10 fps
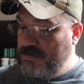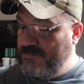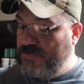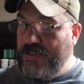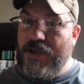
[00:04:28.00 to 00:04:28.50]

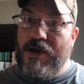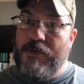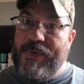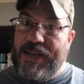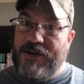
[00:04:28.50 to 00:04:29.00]
fully
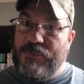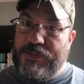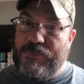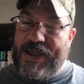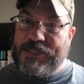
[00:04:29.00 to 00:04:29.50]
automated with
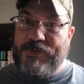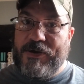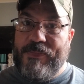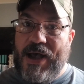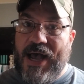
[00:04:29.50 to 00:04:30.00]
a Raspberry
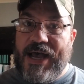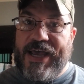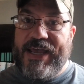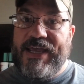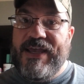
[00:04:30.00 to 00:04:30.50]

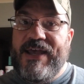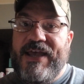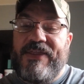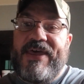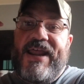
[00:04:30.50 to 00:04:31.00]
Pi.
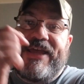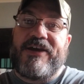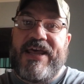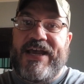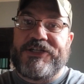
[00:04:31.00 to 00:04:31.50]
And then I
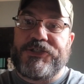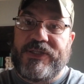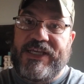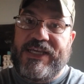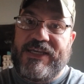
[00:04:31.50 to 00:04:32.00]
could
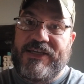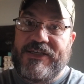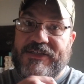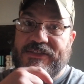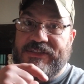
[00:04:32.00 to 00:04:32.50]
actually
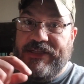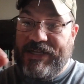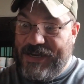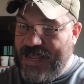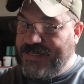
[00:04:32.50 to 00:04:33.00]

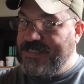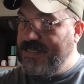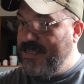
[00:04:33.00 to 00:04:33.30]
connect